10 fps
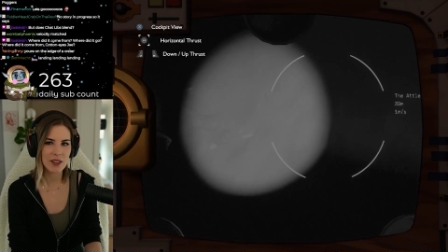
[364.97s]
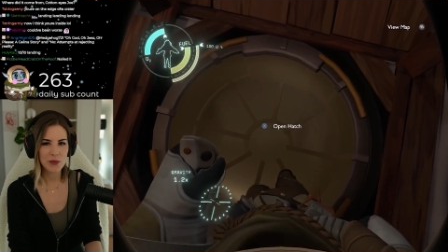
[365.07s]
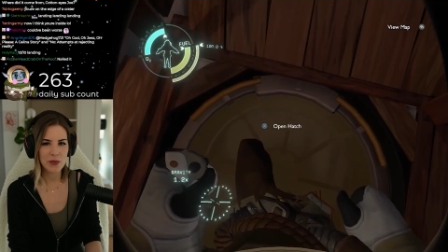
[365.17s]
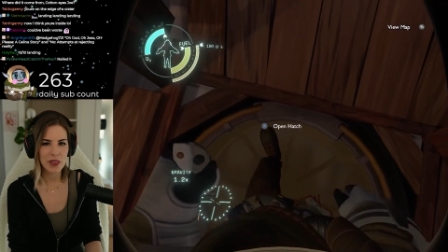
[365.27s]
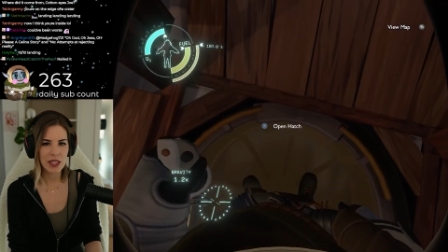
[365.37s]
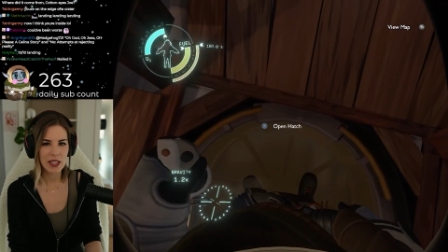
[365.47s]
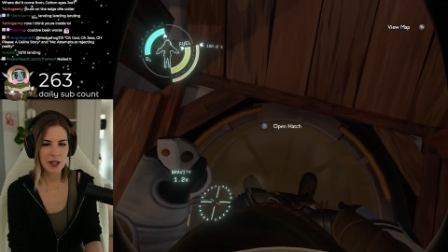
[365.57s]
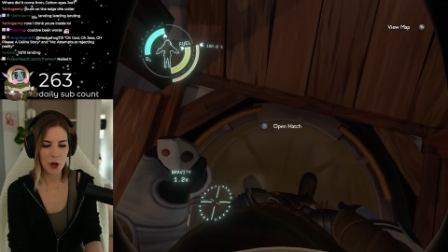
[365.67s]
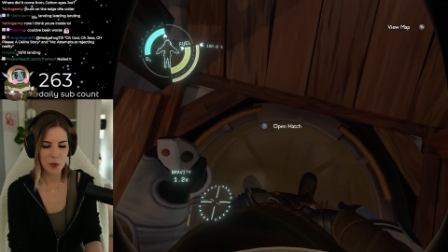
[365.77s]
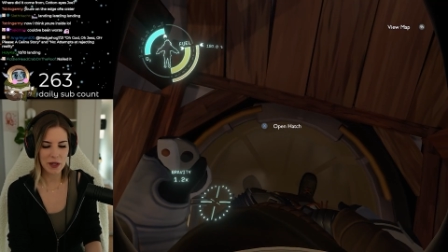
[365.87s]
I
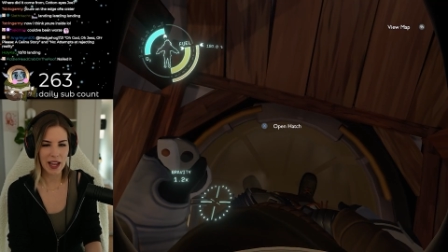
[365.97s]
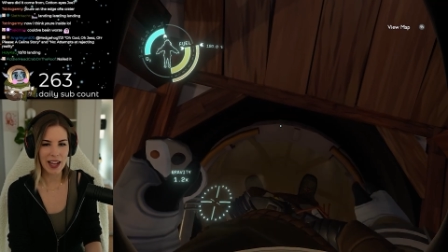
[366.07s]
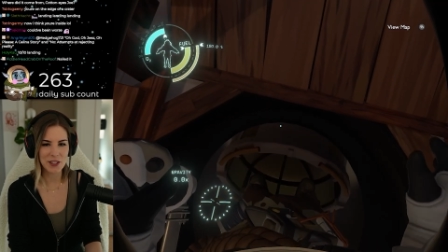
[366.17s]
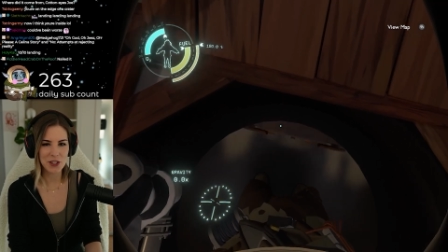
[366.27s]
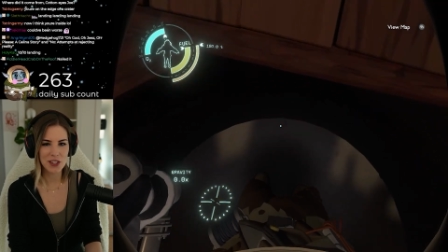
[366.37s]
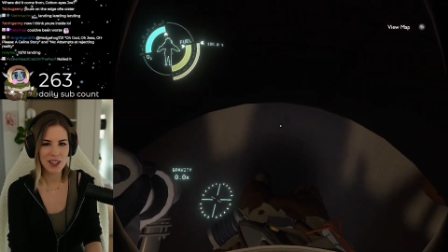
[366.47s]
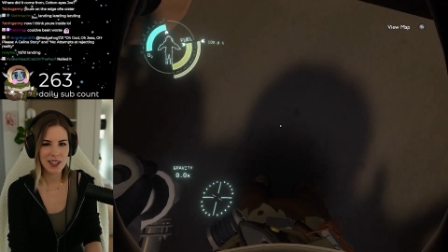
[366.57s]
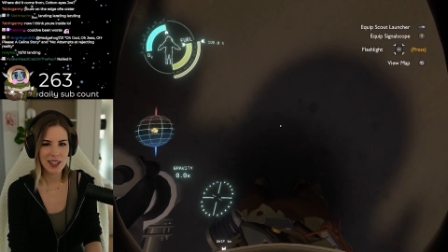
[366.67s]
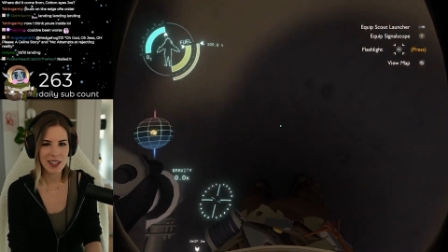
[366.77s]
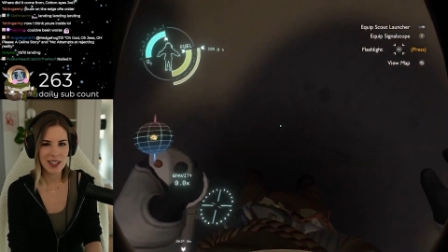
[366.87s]
Open hatch.
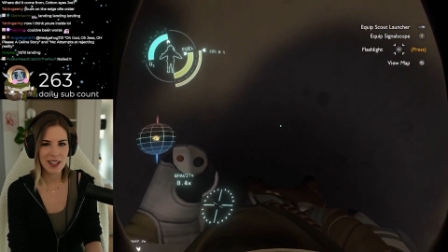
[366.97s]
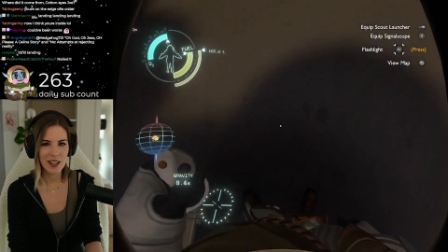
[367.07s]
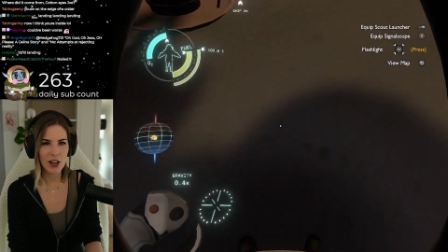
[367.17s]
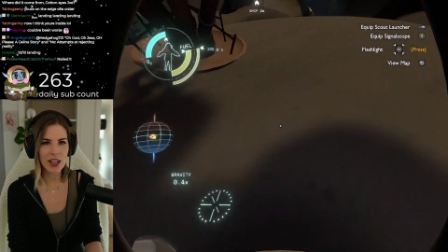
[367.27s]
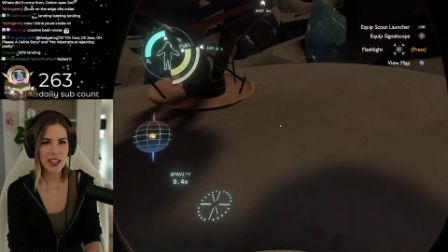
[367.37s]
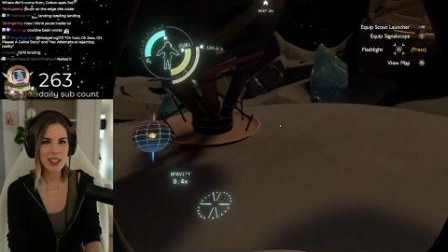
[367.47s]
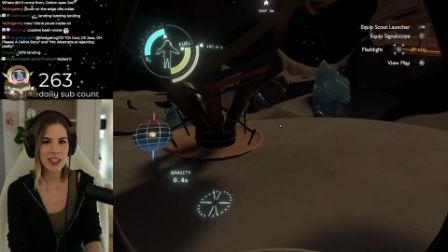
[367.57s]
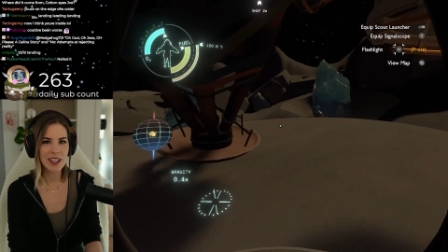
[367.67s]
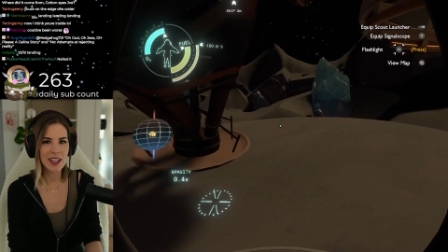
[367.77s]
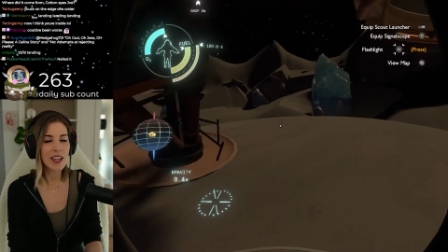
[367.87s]
Okay.
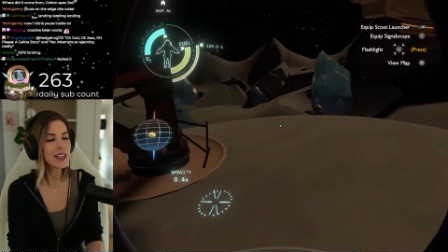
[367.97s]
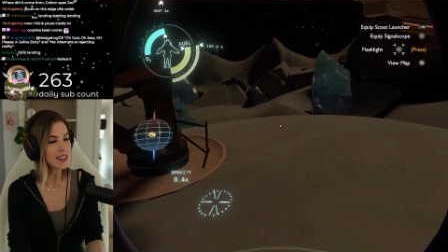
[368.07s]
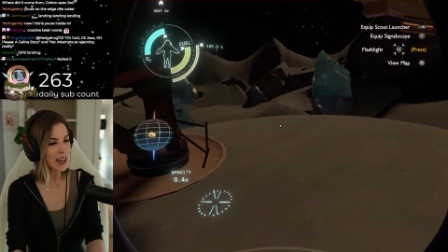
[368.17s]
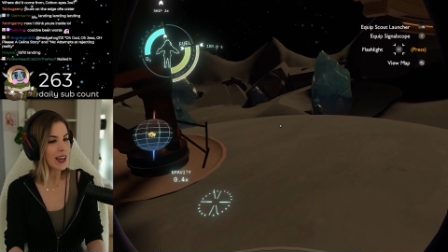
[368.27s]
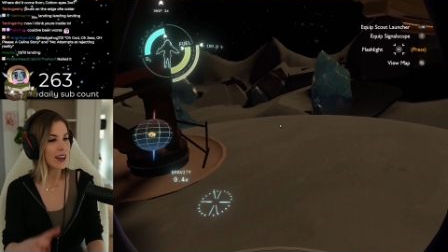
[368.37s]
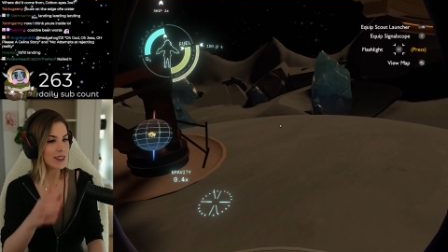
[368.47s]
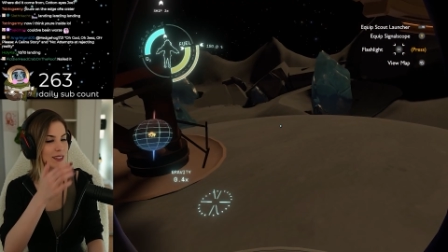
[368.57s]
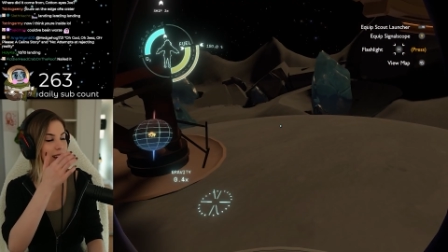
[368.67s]
Yeah.